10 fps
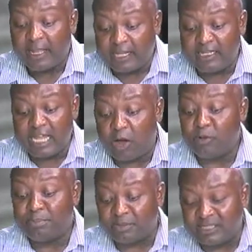in their
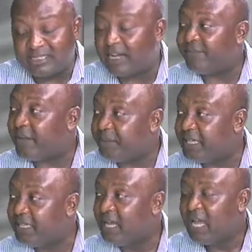own political
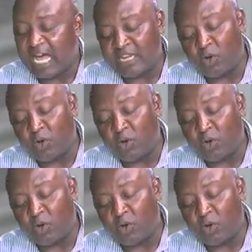family and